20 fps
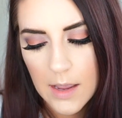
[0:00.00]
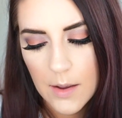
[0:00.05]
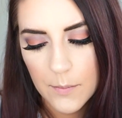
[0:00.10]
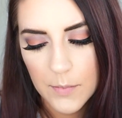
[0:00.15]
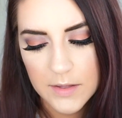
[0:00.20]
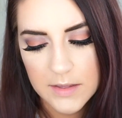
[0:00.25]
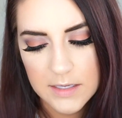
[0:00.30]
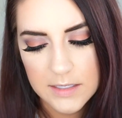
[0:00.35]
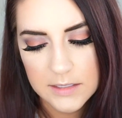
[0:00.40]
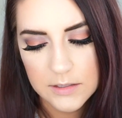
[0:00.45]

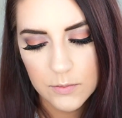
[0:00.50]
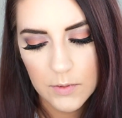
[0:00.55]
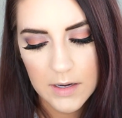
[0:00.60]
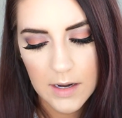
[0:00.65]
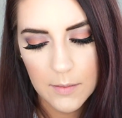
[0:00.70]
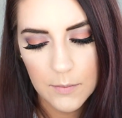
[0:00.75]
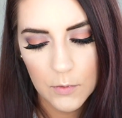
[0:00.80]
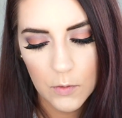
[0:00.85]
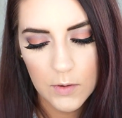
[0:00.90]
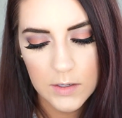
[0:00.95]
but this one
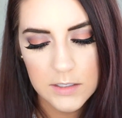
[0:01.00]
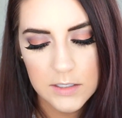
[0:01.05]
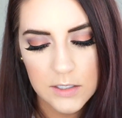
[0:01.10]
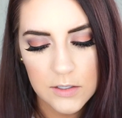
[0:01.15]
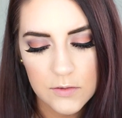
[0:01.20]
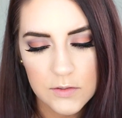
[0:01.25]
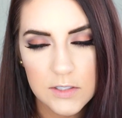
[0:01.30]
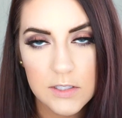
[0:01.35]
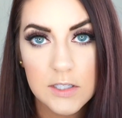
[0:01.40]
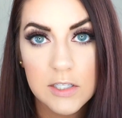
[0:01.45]
I'm going to
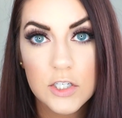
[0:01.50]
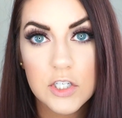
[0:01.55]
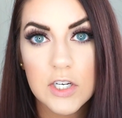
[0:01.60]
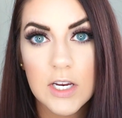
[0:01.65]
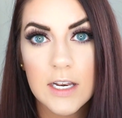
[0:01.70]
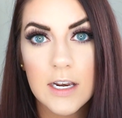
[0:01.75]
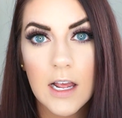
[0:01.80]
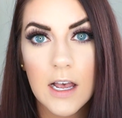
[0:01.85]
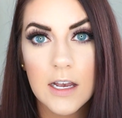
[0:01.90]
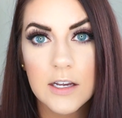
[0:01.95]
use in the
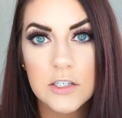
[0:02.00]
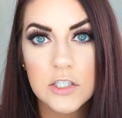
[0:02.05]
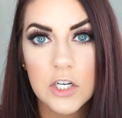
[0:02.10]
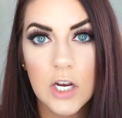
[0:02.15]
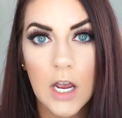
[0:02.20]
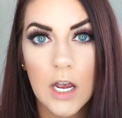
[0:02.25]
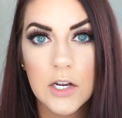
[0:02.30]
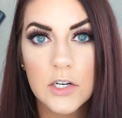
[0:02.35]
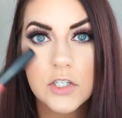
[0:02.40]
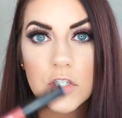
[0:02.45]
shade Hush
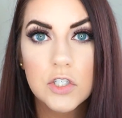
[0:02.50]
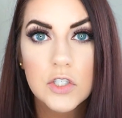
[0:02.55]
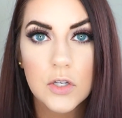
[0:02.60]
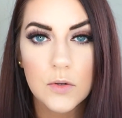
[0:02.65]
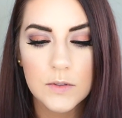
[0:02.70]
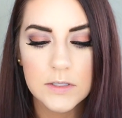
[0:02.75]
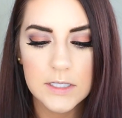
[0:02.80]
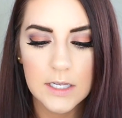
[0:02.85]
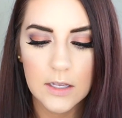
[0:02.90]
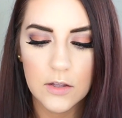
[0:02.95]
Hush,
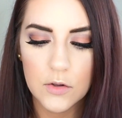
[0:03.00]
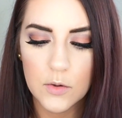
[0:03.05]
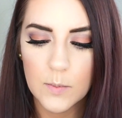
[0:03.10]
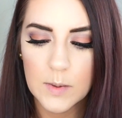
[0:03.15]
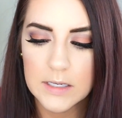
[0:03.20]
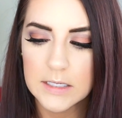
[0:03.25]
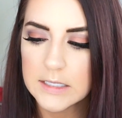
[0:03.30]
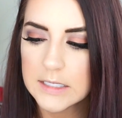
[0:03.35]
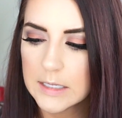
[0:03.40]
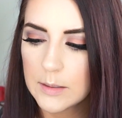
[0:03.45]
so it's like a little
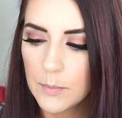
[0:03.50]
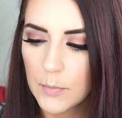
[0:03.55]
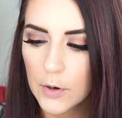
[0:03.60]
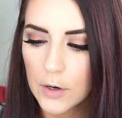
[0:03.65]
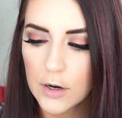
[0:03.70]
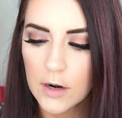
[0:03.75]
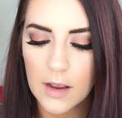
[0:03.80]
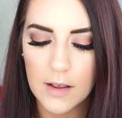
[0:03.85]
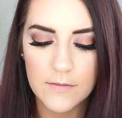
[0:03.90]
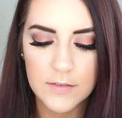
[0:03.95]
bit
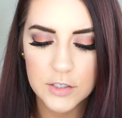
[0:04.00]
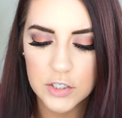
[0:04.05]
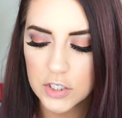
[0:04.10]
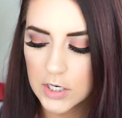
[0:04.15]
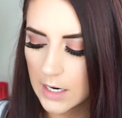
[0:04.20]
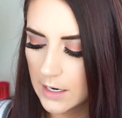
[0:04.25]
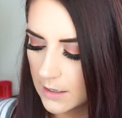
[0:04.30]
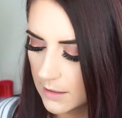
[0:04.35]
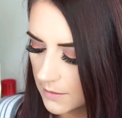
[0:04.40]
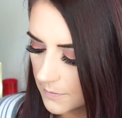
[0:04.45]
deeper of a
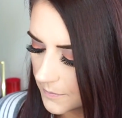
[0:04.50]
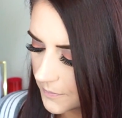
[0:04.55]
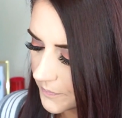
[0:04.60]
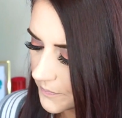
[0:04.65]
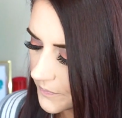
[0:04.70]
shade.